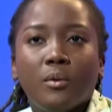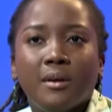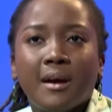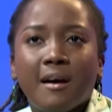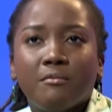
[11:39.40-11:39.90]
we
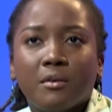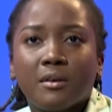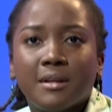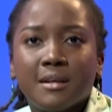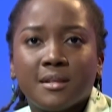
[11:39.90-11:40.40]
have
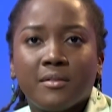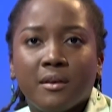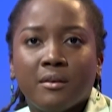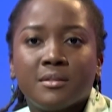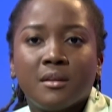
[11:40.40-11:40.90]
recognized that
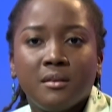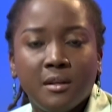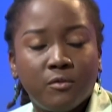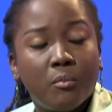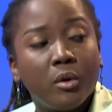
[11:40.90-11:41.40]
there is a need
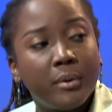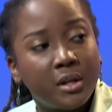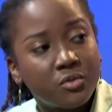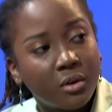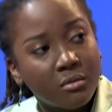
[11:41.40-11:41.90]
for more
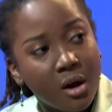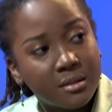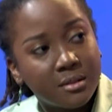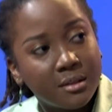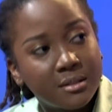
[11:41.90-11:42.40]
pedestrian
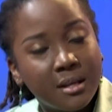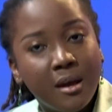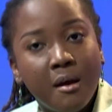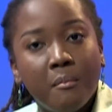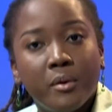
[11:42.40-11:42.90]
crossings,
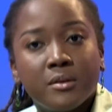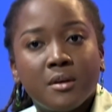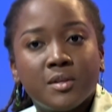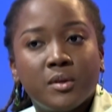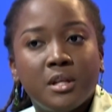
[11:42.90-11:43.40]
but there's
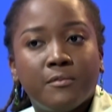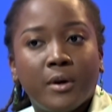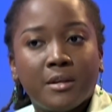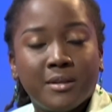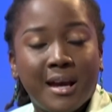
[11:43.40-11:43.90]
also a need
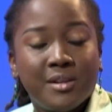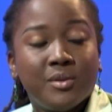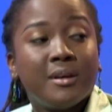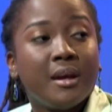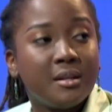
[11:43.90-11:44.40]
to
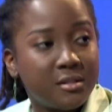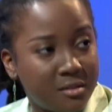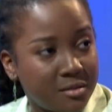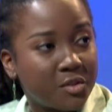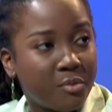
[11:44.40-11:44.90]
educate
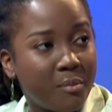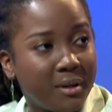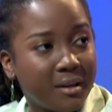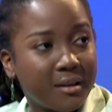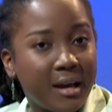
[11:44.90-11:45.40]
the
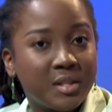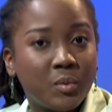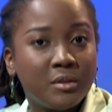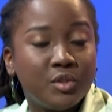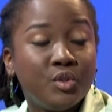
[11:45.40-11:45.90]
public as
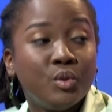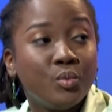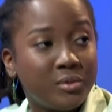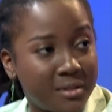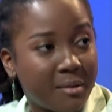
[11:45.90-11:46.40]
well to
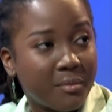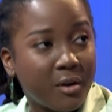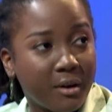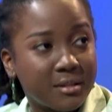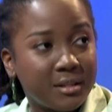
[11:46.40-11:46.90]
use them
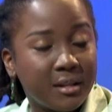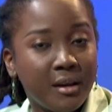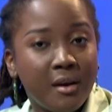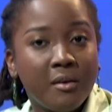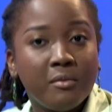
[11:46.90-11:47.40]
correctly.
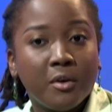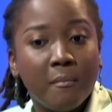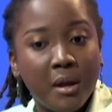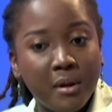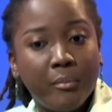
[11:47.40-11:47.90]
There
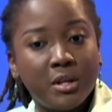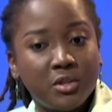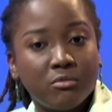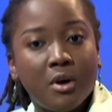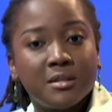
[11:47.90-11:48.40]
may be a
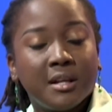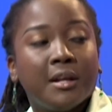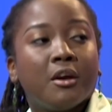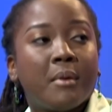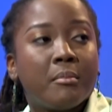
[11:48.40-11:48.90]
pedestrian crossing
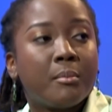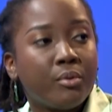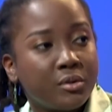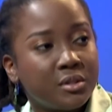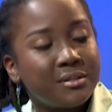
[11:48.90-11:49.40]
nearby, but
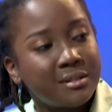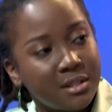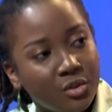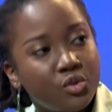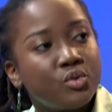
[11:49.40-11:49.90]
persons
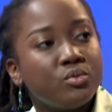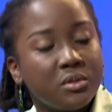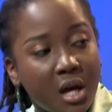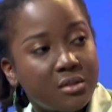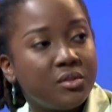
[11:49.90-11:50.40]
still choose
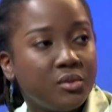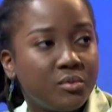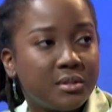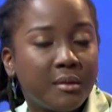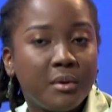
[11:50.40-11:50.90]
not to
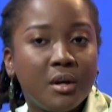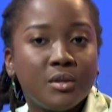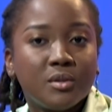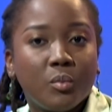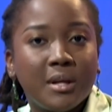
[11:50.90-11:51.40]
use them.
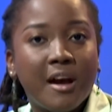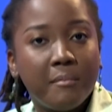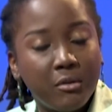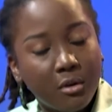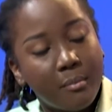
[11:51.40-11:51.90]
So we have
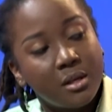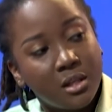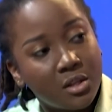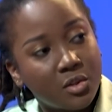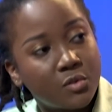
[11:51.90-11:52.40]
made
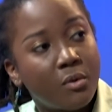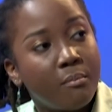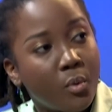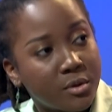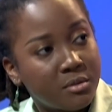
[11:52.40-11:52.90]
recommendations for
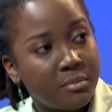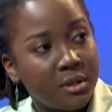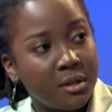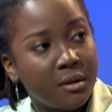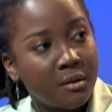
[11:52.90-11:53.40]
more to
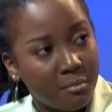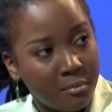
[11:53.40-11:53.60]
be